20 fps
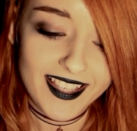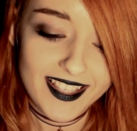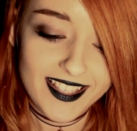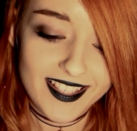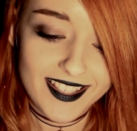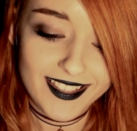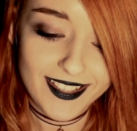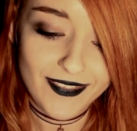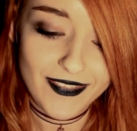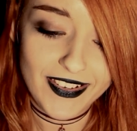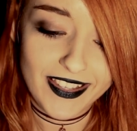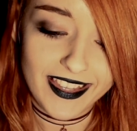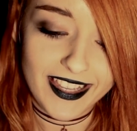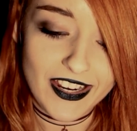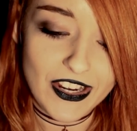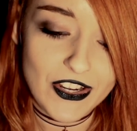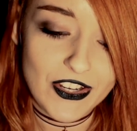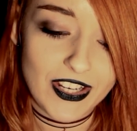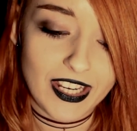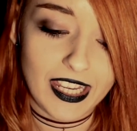
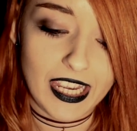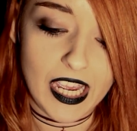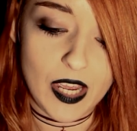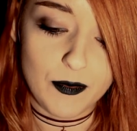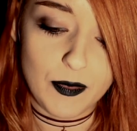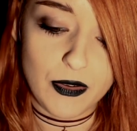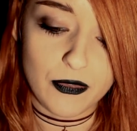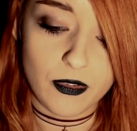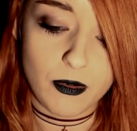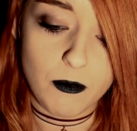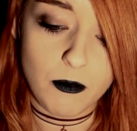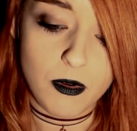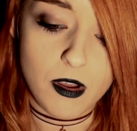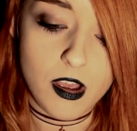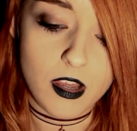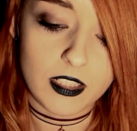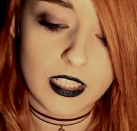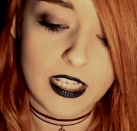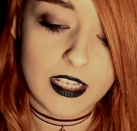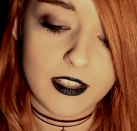Stimulation can be from
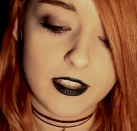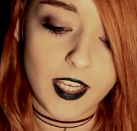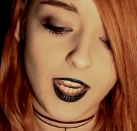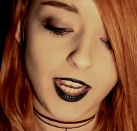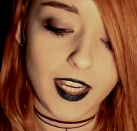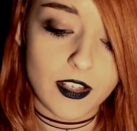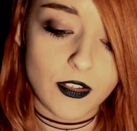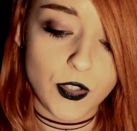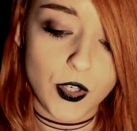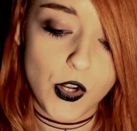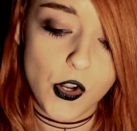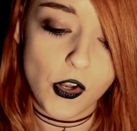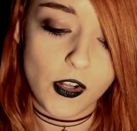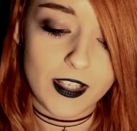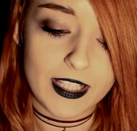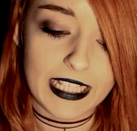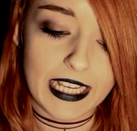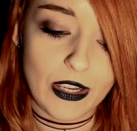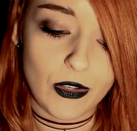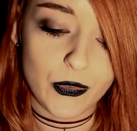bodies, external
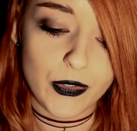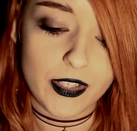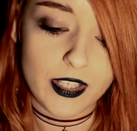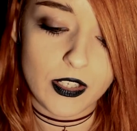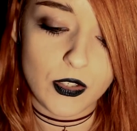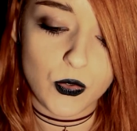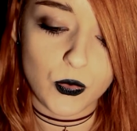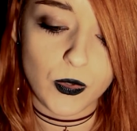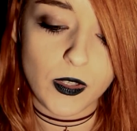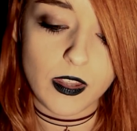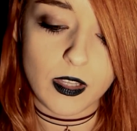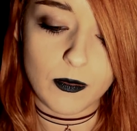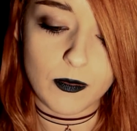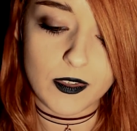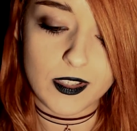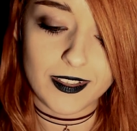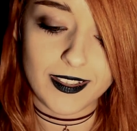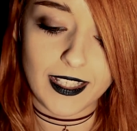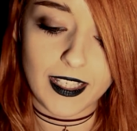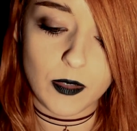sounds, and
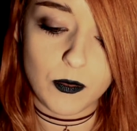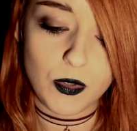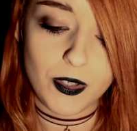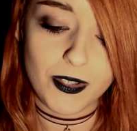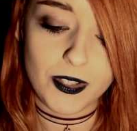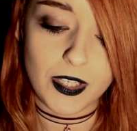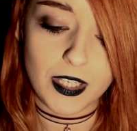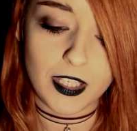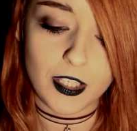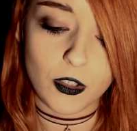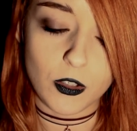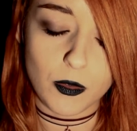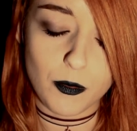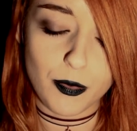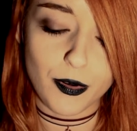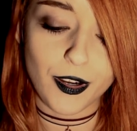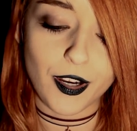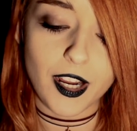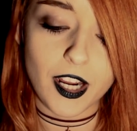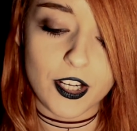rhythms like music or
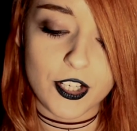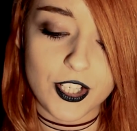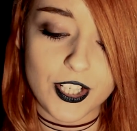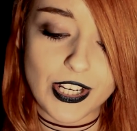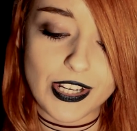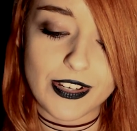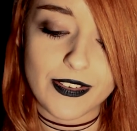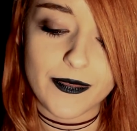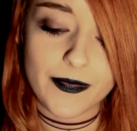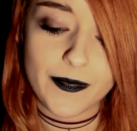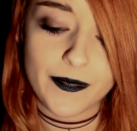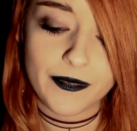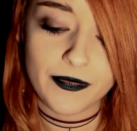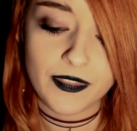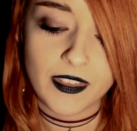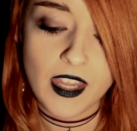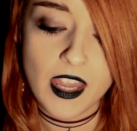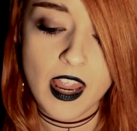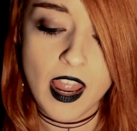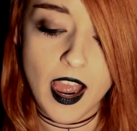percussion.
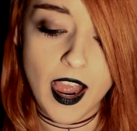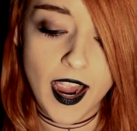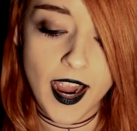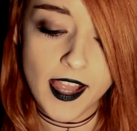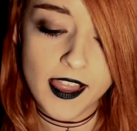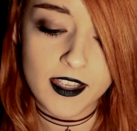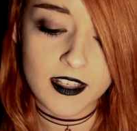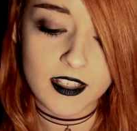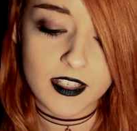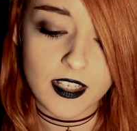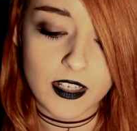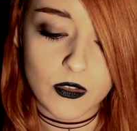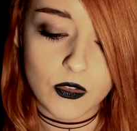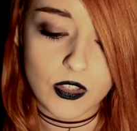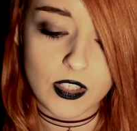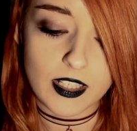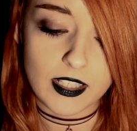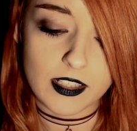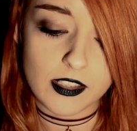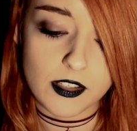Island
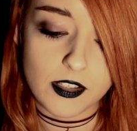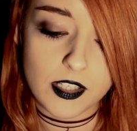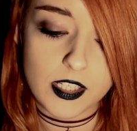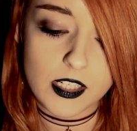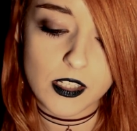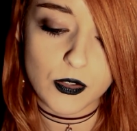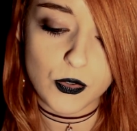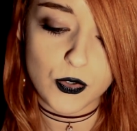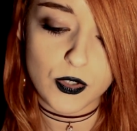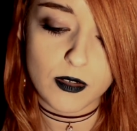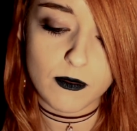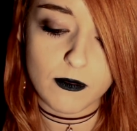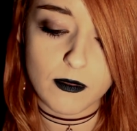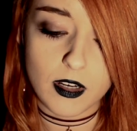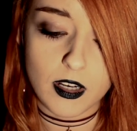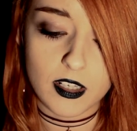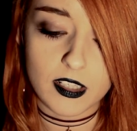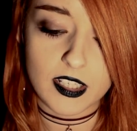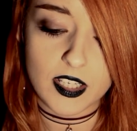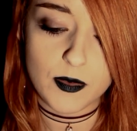sounds like a steel drum
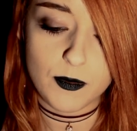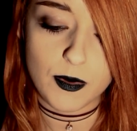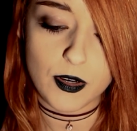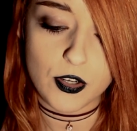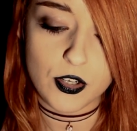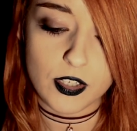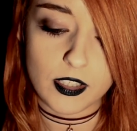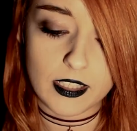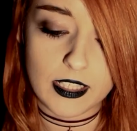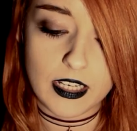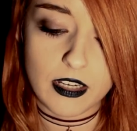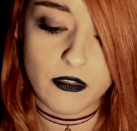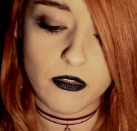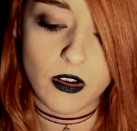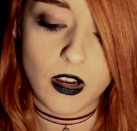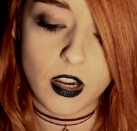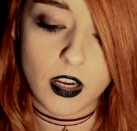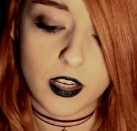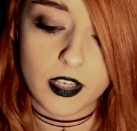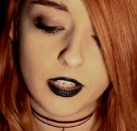are especially
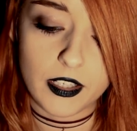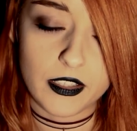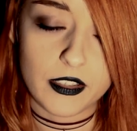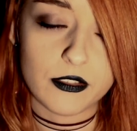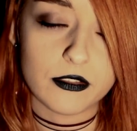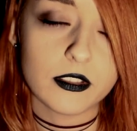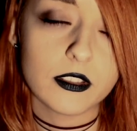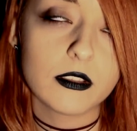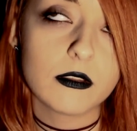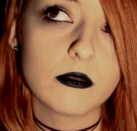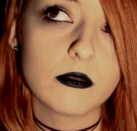evocative.